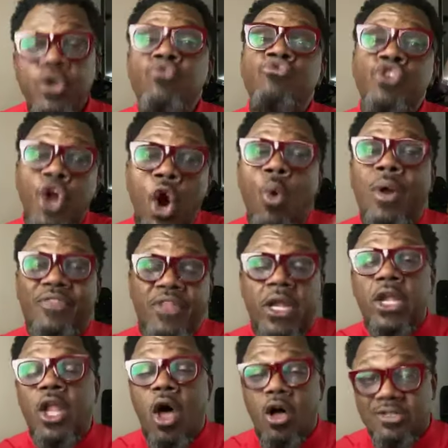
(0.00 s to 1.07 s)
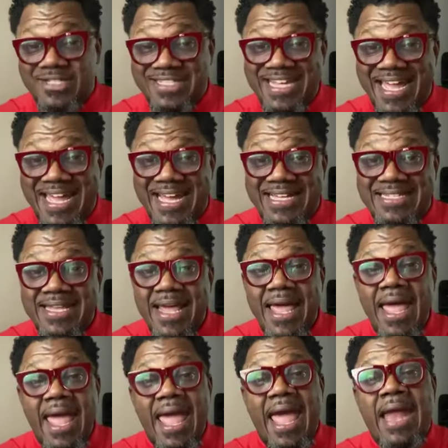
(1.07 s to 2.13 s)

You know what the law says.